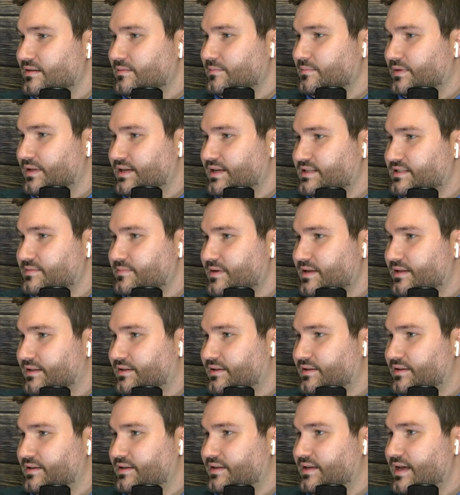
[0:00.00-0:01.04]
Blaine Smith,
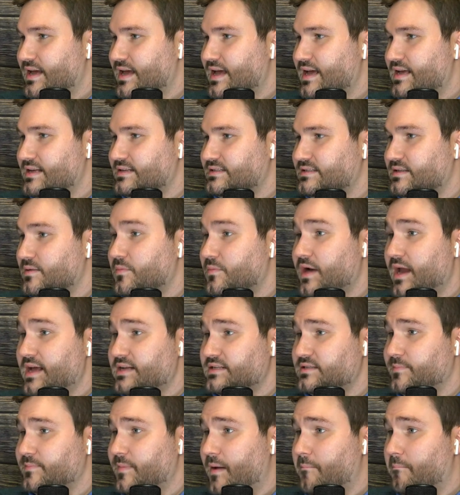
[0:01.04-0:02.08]
good guess. Someone
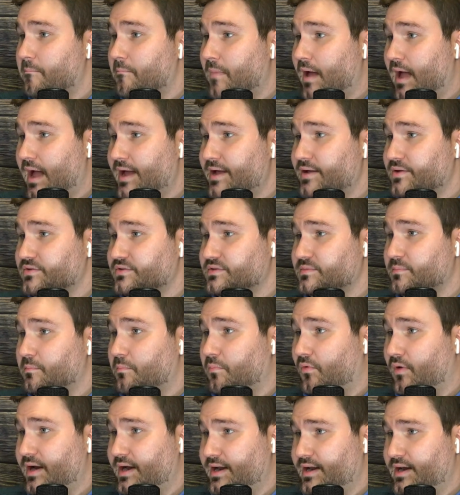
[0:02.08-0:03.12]
asked about Miles
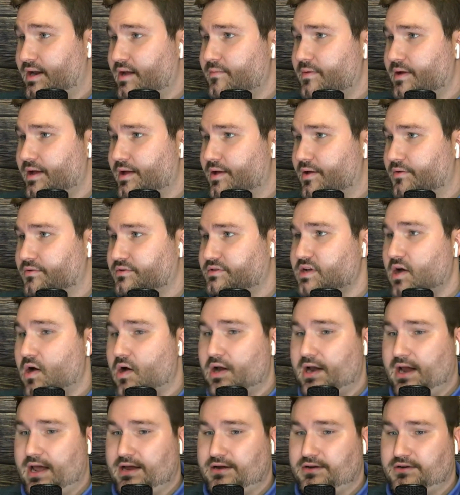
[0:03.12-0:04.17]
Brennan. Here we go.
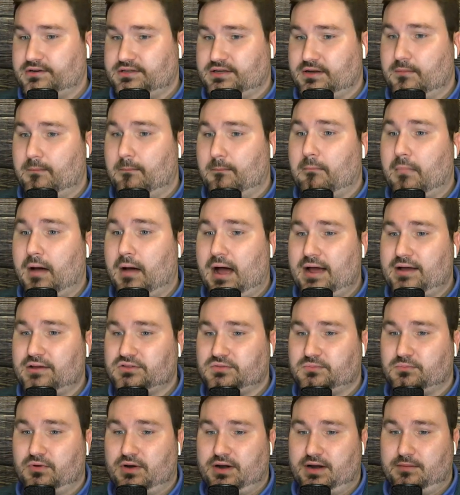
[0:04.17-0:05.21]
Don Anderson,
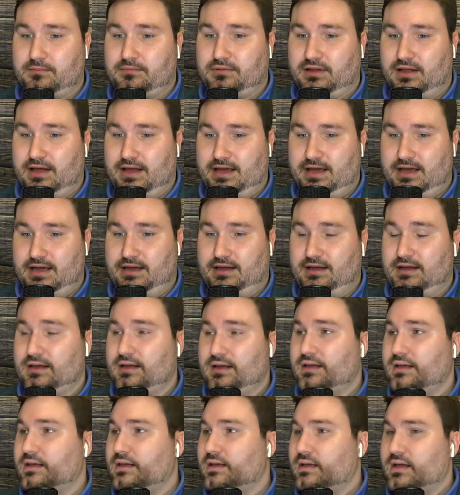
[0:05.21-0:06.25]
Miles Brennan playing.
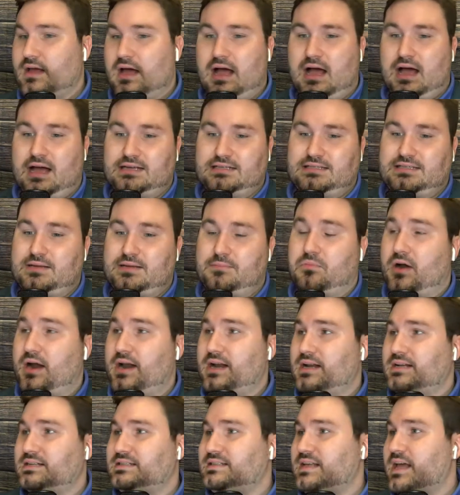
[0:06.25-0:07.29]
I see
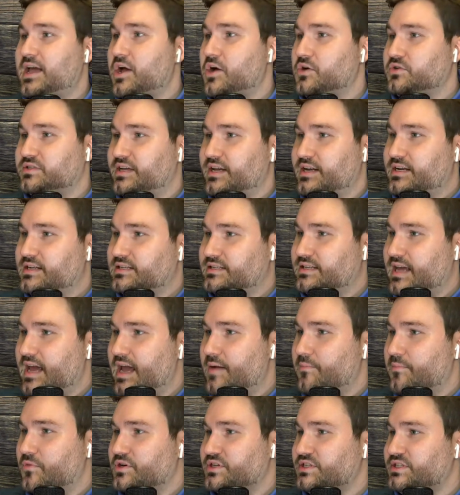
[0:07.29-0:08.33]
Brandon Saho's getting his
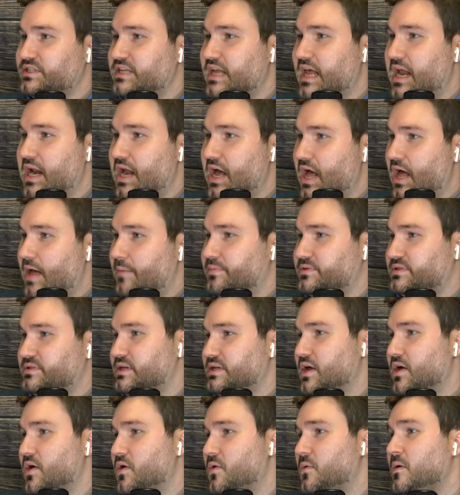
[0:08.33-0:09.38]
camera set up,
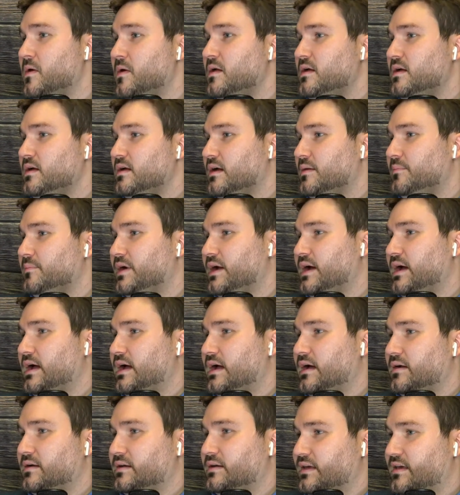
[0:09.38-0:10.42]
so I'm going
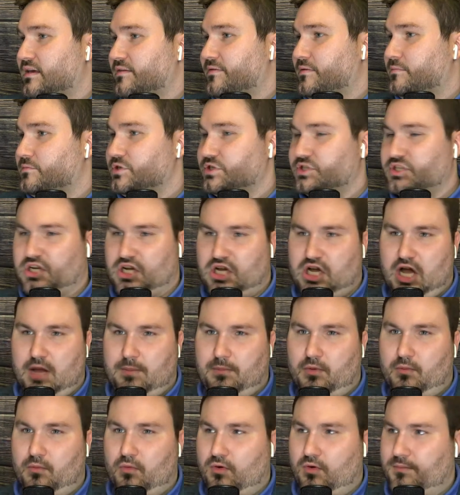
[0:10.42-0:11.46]
to give him just a
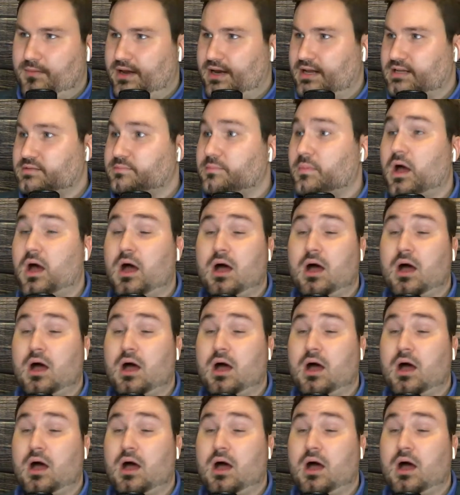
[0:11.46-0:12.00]
couple more minutes.